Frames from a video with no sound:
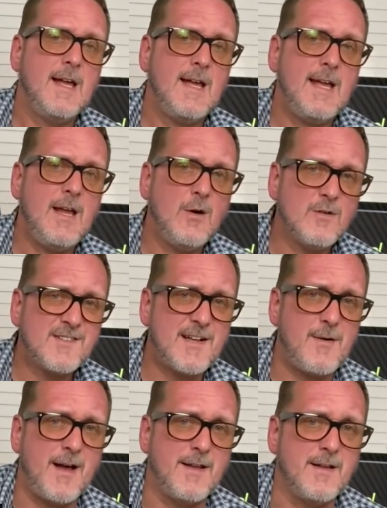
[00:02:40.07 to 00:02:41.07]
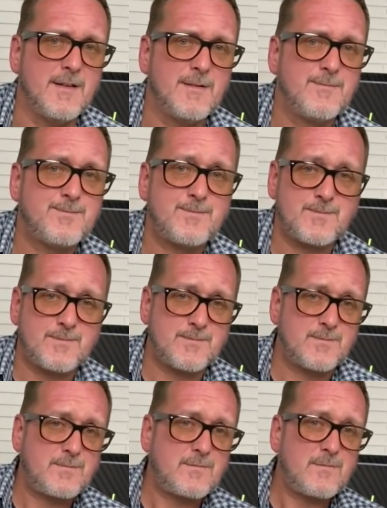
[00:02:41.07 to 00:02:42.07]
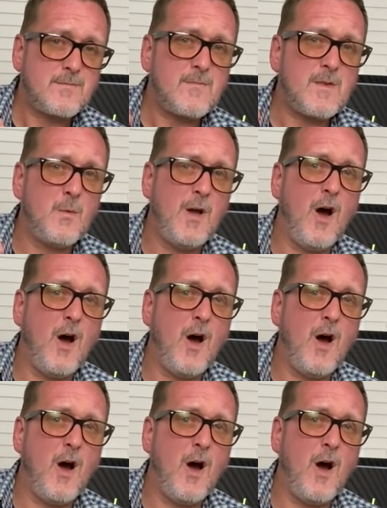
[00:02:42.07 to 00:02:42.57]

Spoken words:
He also added, "We